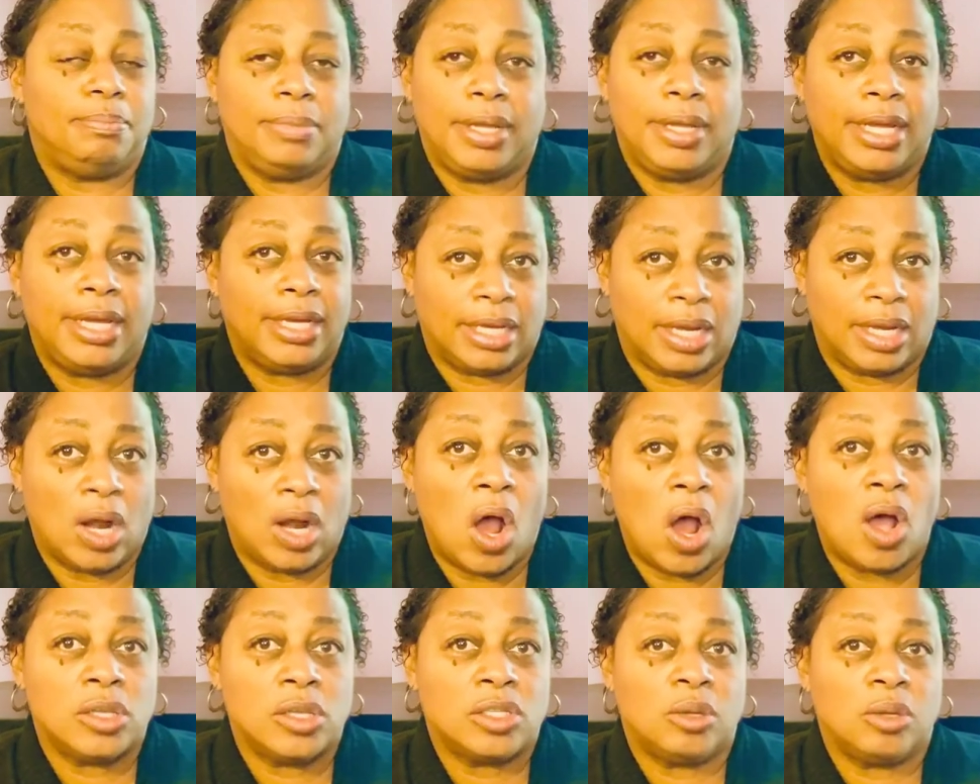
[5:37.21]
it can
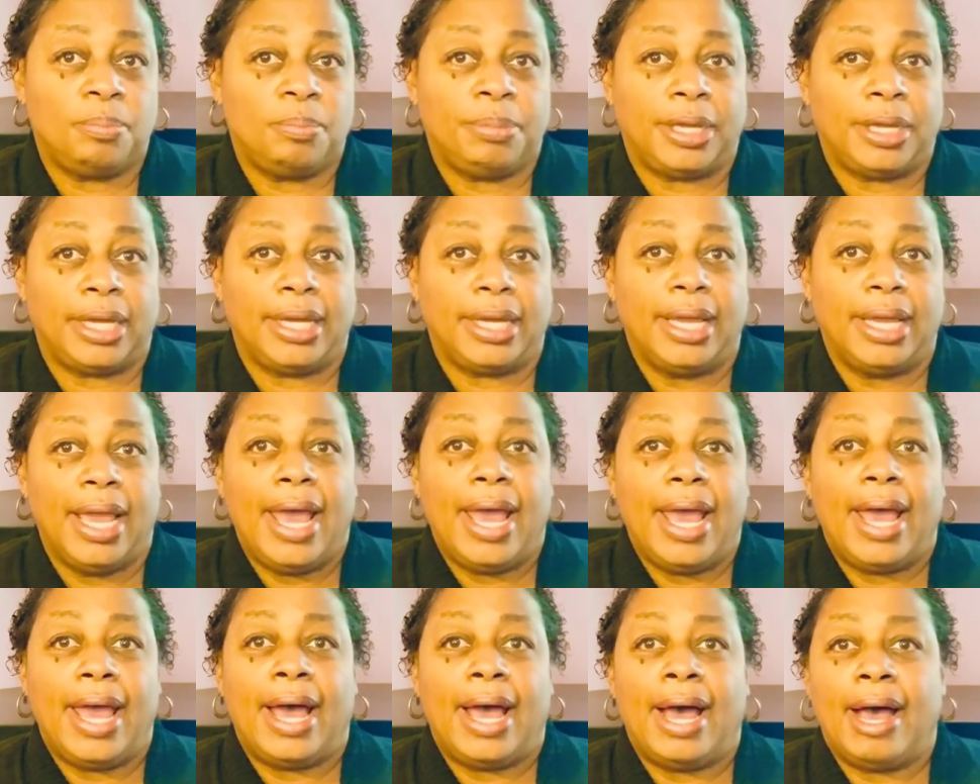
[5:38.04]
also be
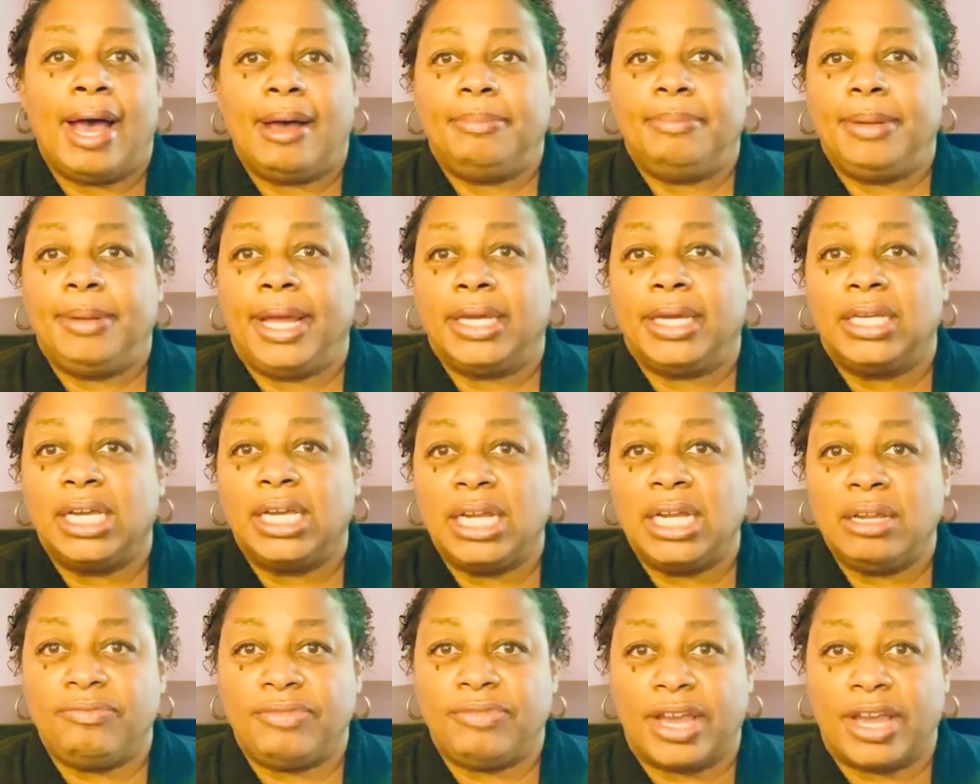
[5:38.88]
a
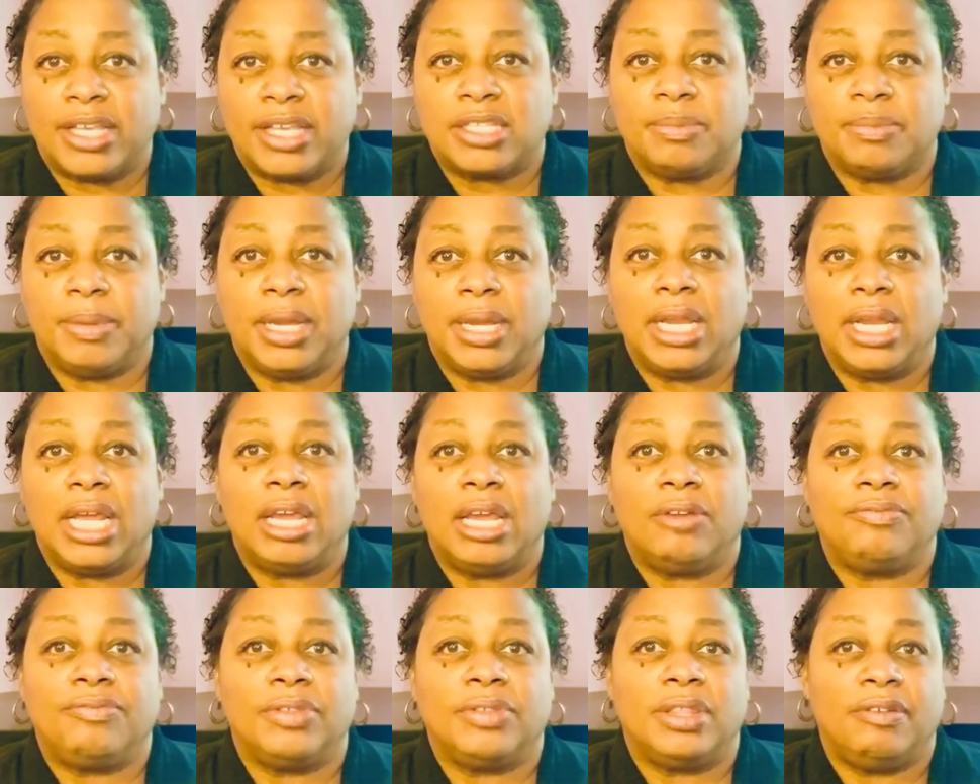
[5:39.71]
good investment
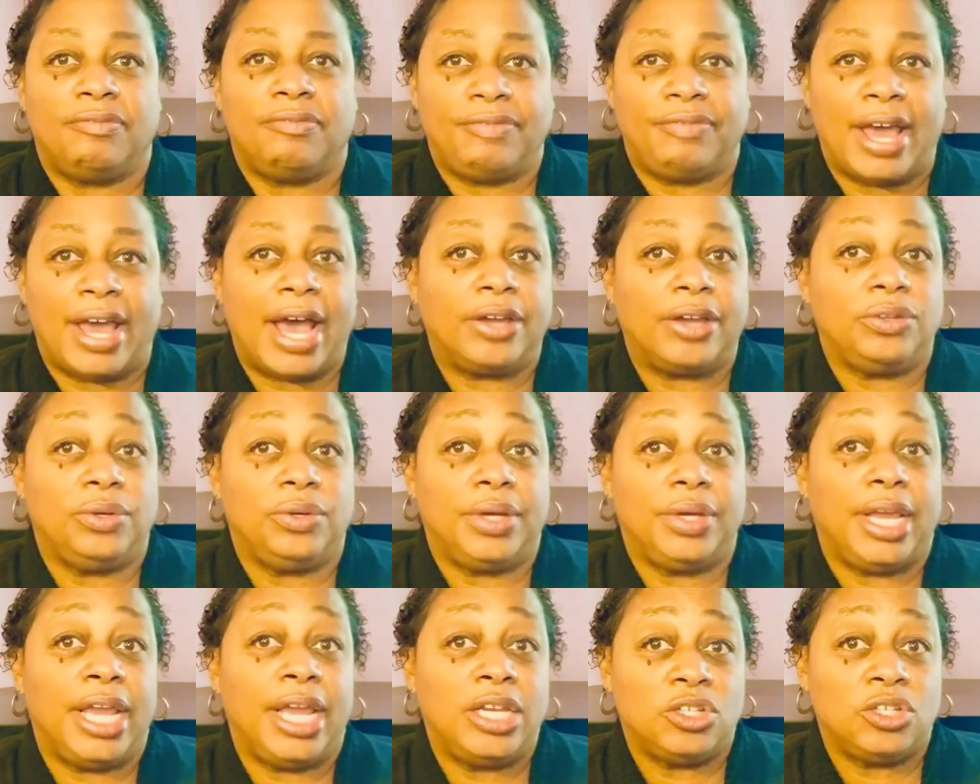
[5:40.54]
if the value
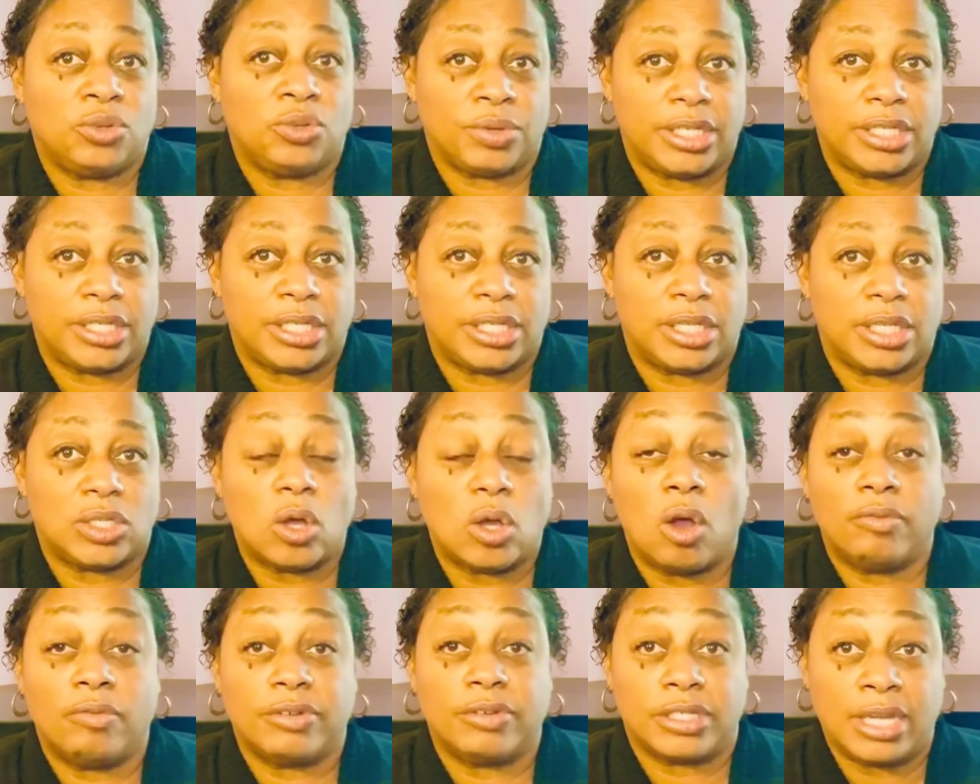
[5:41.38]
increases
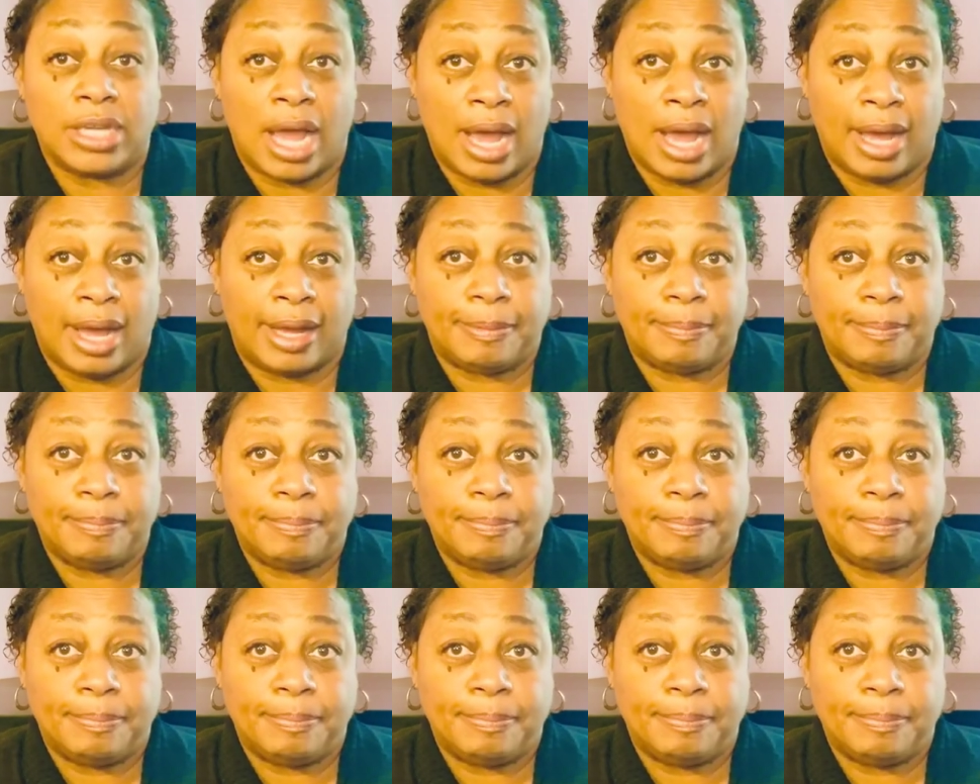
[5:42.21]
over time.